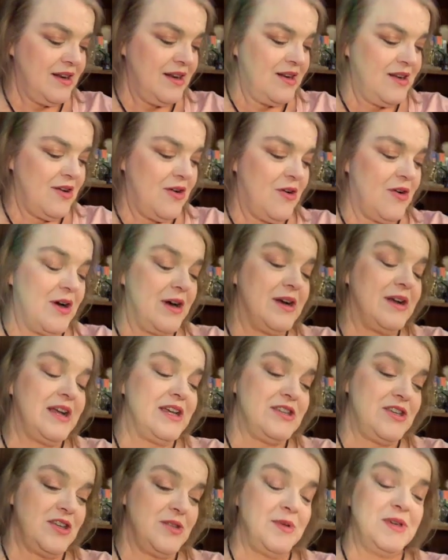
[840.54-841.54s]
Or,
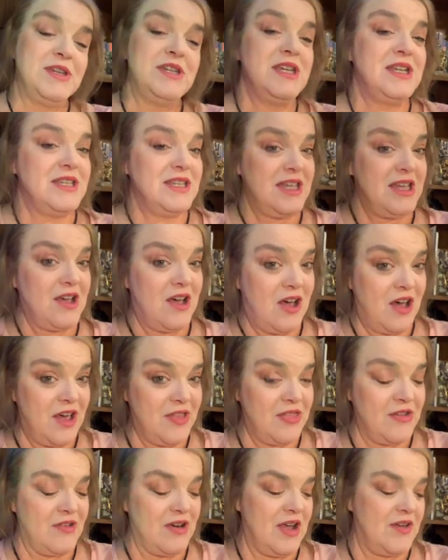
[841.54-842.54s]
excuse me, she's the
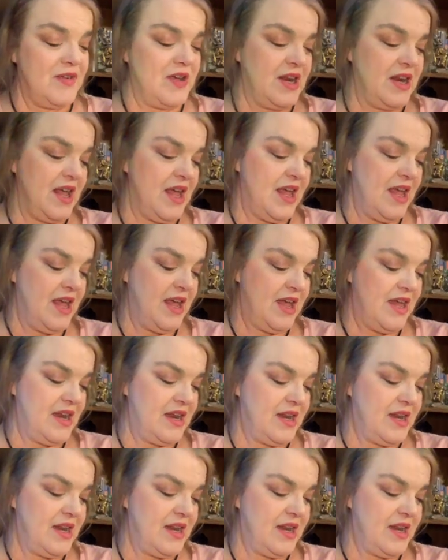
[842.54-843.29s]
author of it. And